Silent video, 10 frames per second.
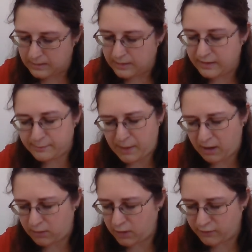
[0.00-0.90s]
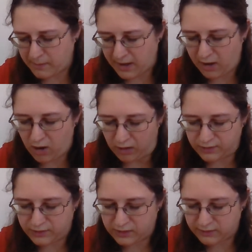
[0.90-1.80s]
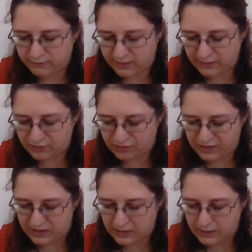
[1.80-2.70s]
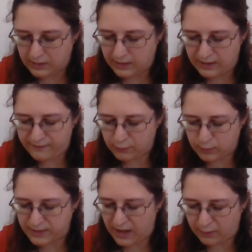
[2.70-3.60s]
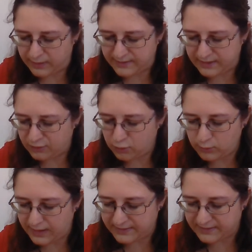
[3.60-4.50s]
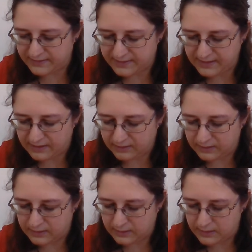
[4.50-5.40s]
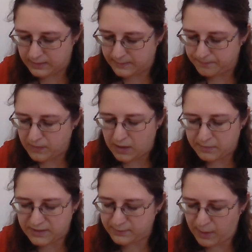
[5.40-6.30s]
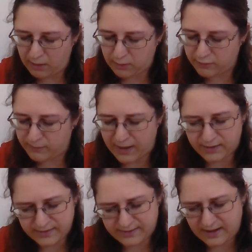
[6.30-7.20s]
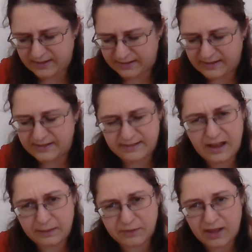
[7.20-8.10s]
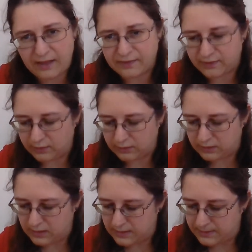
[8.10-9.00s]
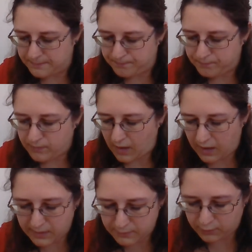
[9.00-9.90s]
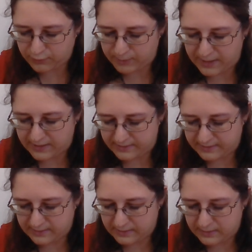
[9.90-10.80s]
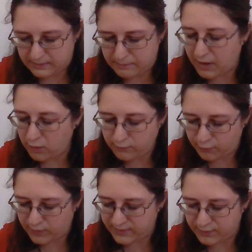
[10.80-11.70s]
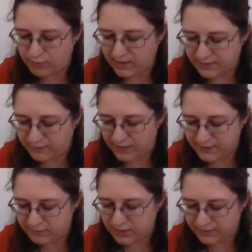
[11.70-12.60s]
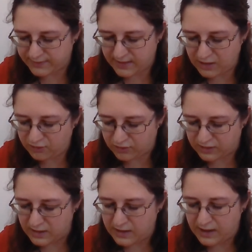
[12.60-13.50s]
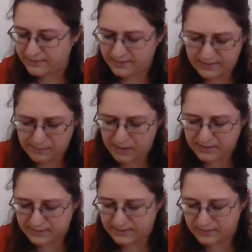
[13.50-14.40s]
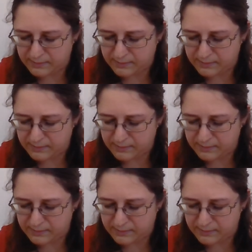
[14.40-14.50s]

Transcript: "His power over my heart," cried she, "if it were now indeed too late to conceal. But his power over my understanding it is time to cancel. I am not to be his. My own voice has ratified the renunciation, and since I made it to his